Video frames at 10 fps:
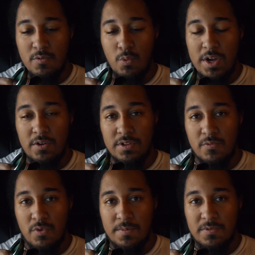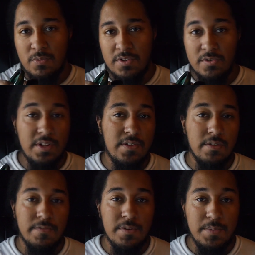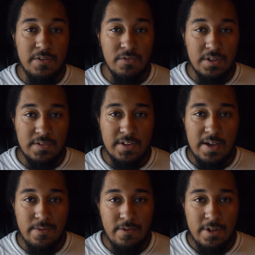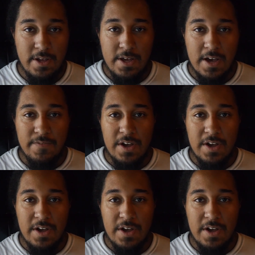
weight on the rims, which lends itself to being really stable, I